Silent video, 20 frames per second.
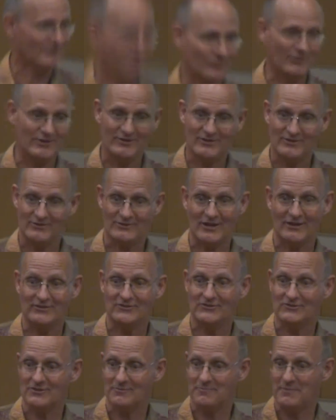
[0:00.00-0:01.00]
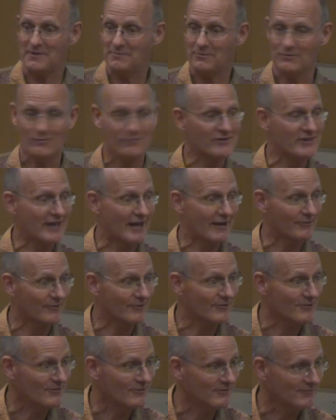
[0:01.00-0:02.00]
including the dozens of people who are in that
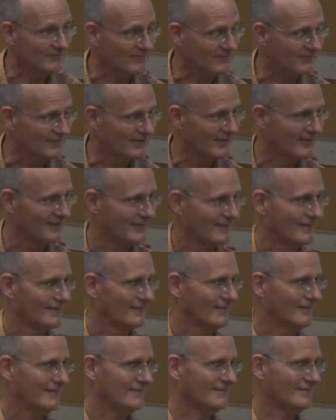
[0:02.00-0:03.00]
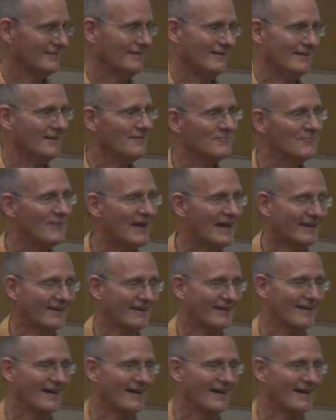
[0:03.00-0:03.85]
room. He didn't make